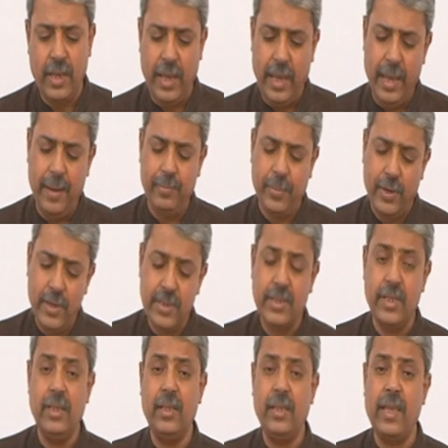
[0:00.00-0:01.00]
a
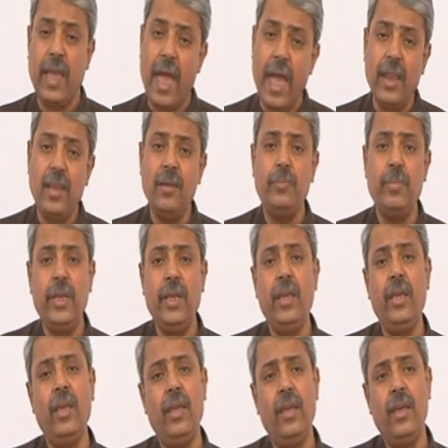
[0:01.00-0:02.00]
person can
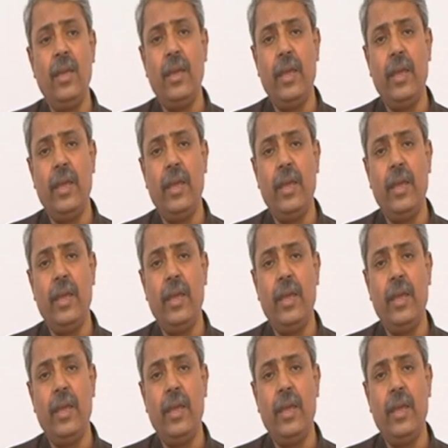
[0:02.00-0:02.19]
be